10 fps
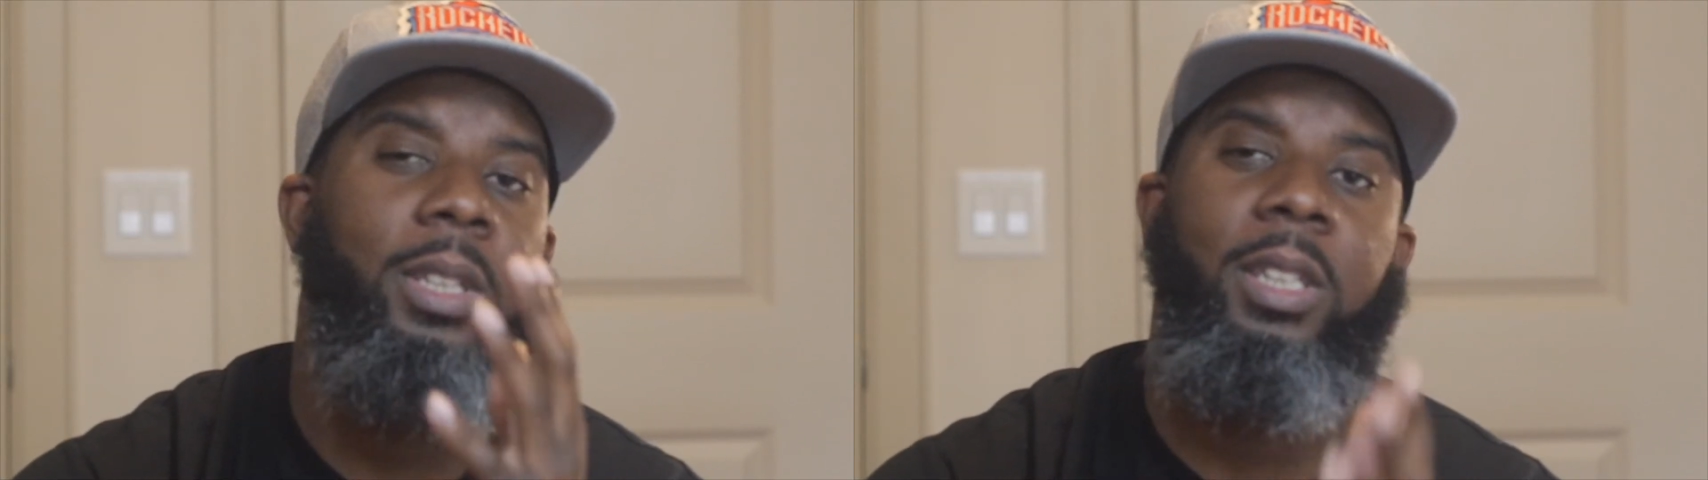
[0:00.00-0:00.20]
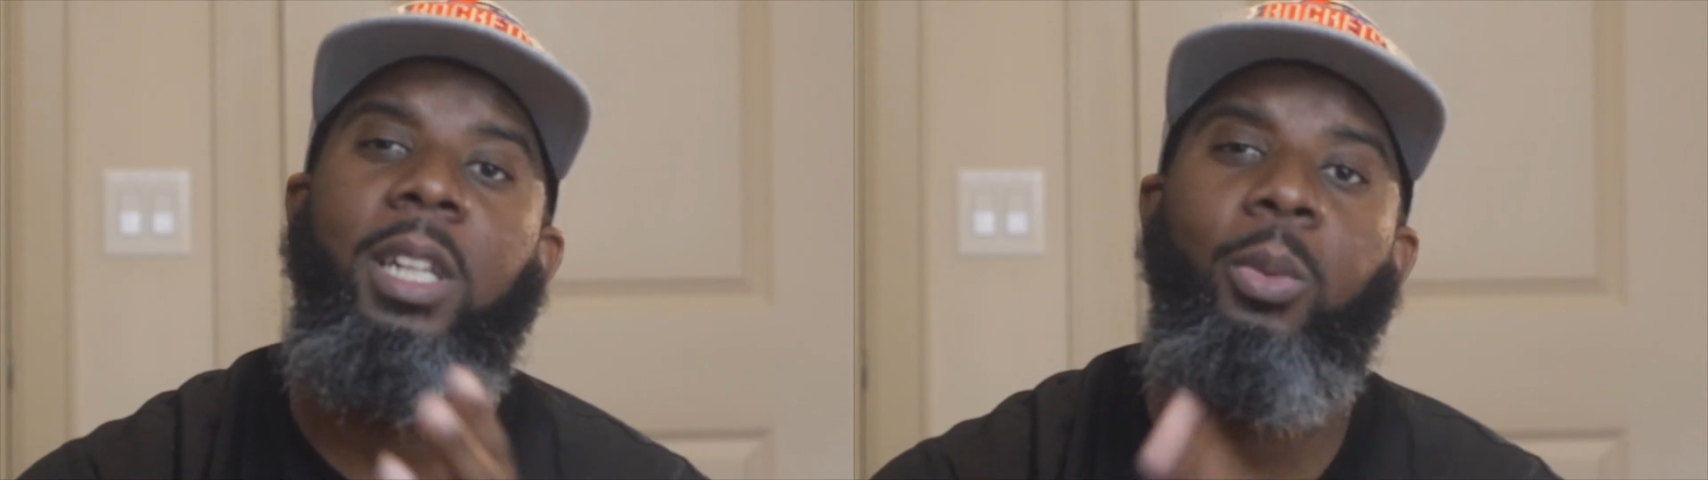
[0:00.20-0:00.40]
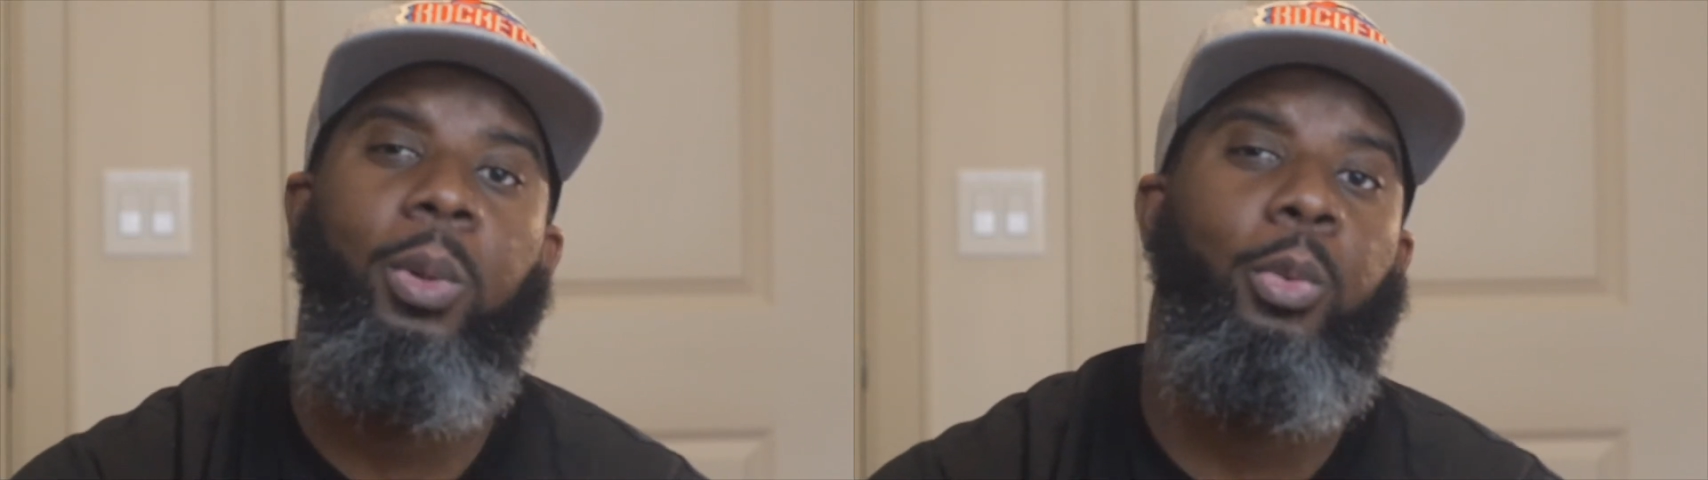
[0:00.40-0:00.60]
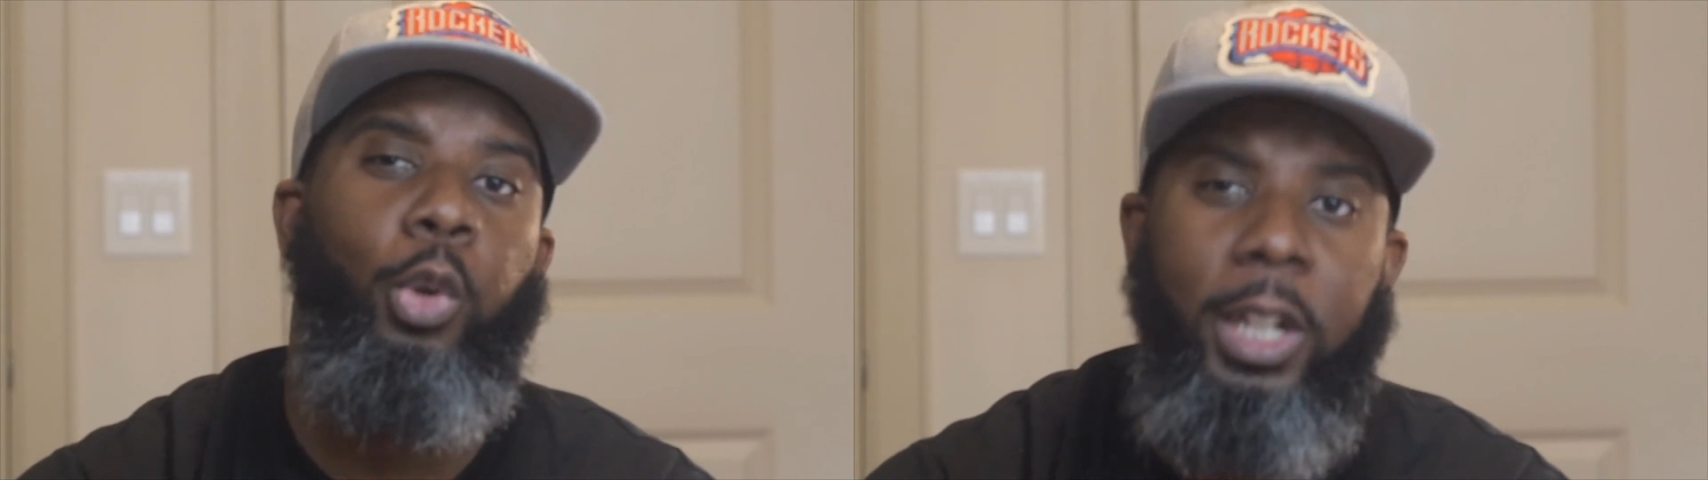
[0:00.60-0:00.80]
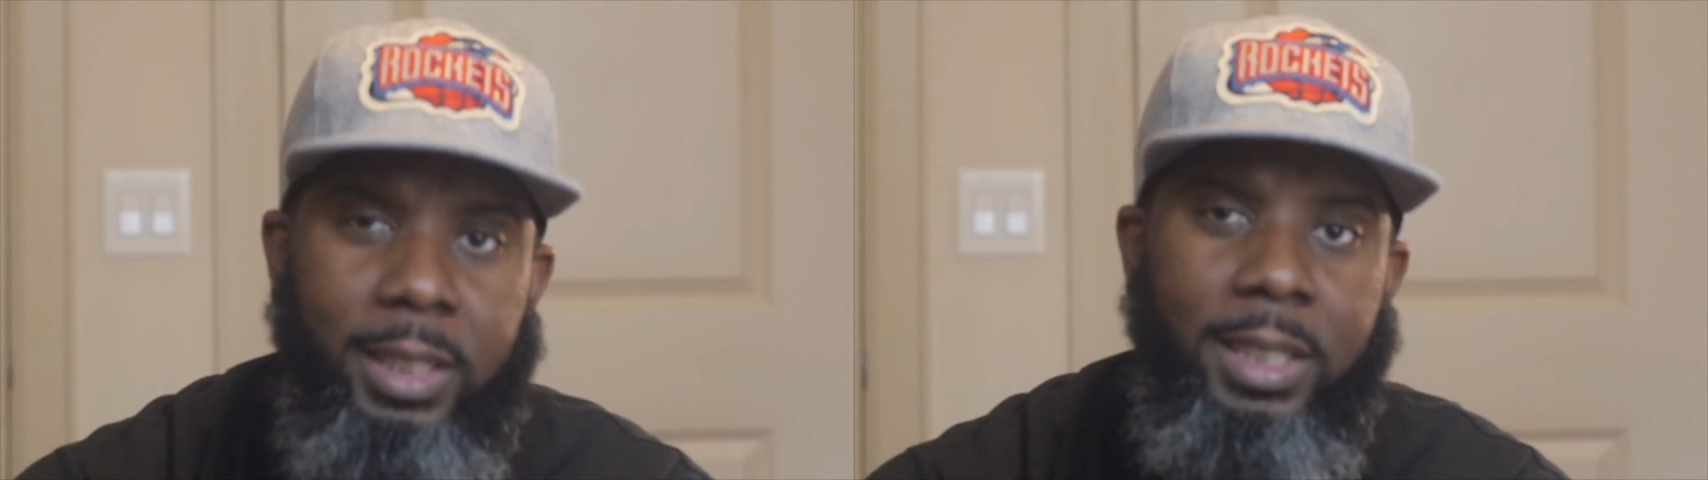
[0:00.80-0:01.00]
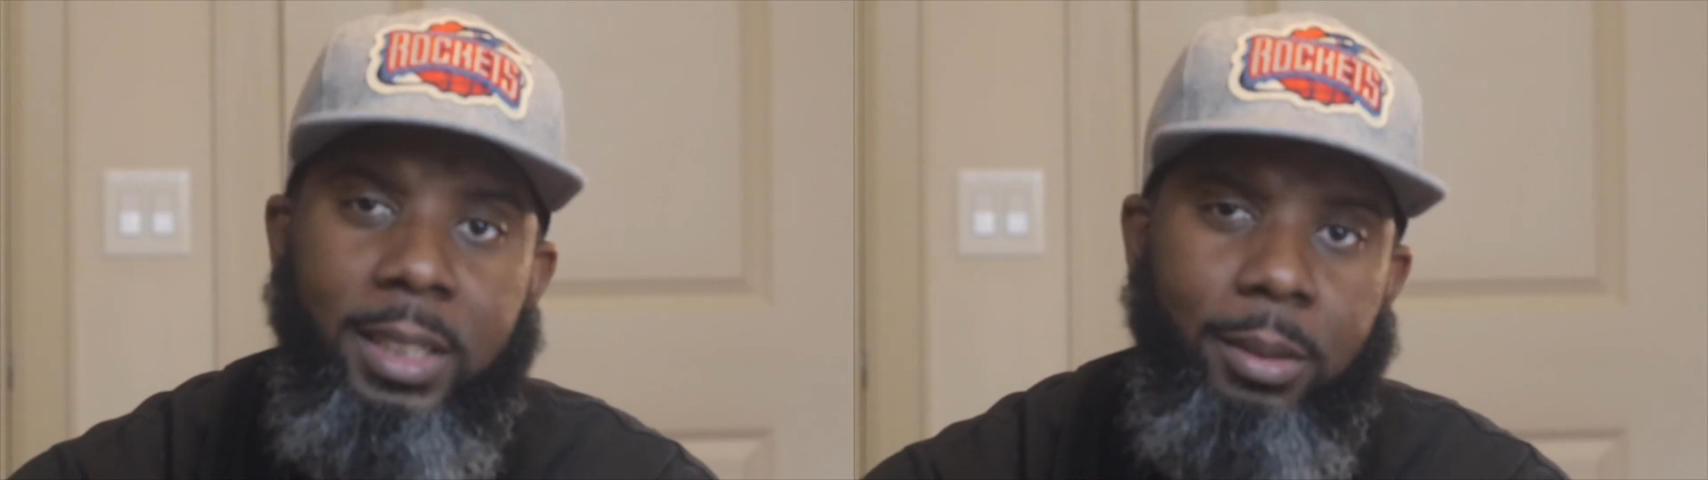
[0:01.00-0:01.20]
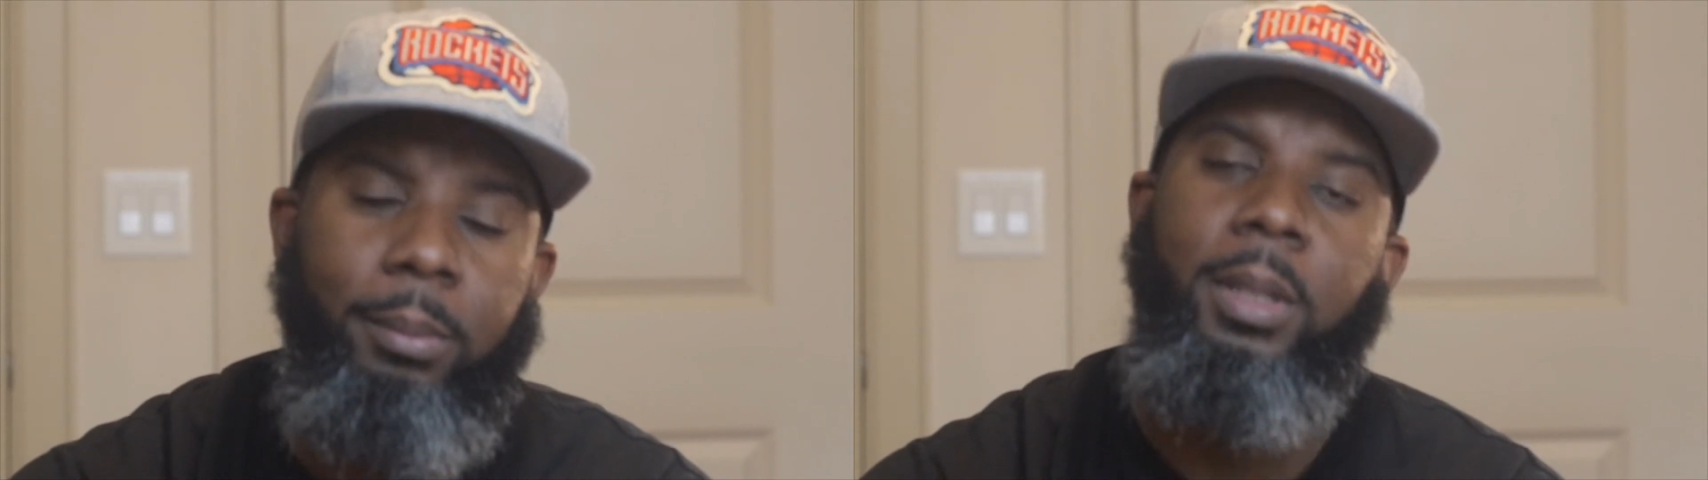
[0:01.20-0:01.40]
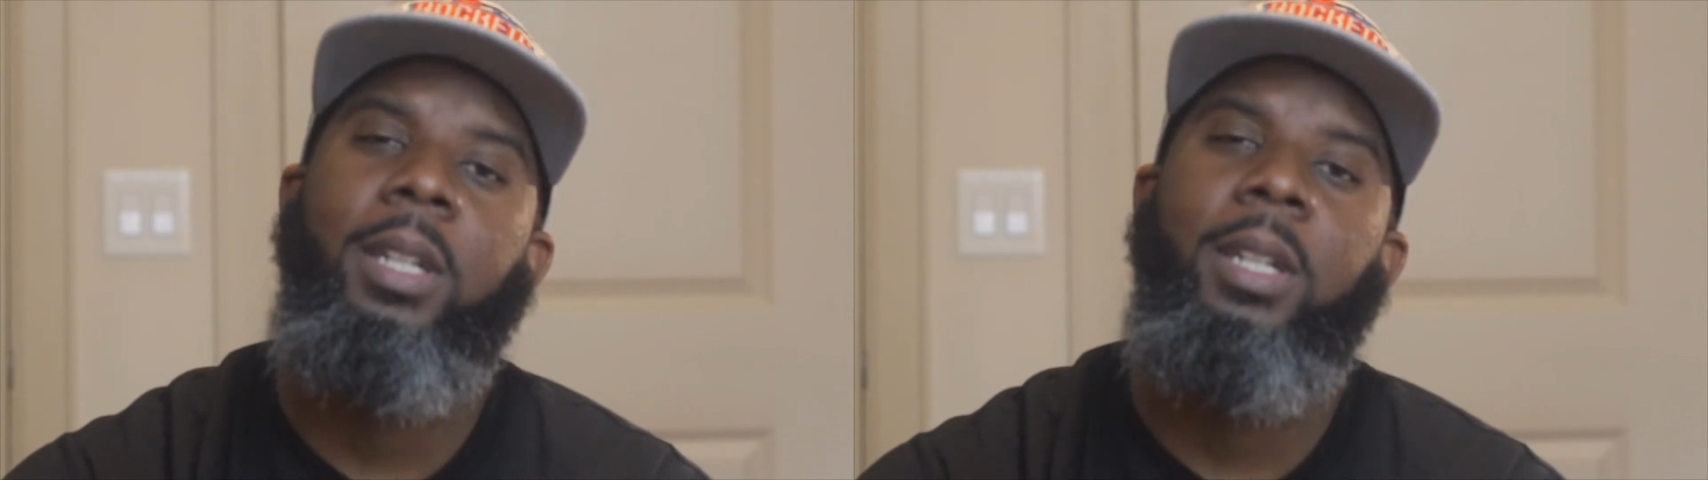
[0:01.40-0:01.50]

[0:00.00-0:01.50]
it's dealing with racism